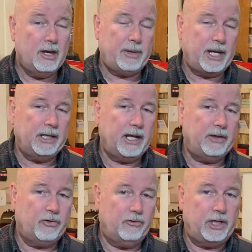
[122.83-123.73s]
about
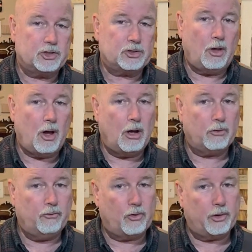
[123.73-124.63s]
1/8 inch
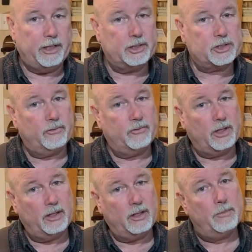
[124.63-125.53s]
long for each of
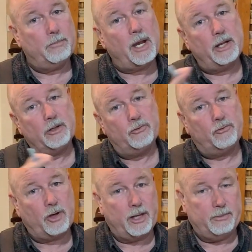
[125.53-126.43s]
the mitered
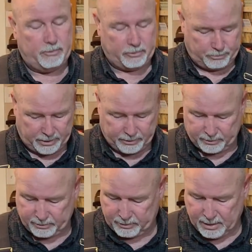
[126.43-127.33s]
frame
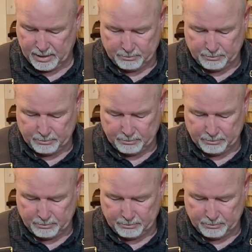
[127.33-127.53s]
pieces.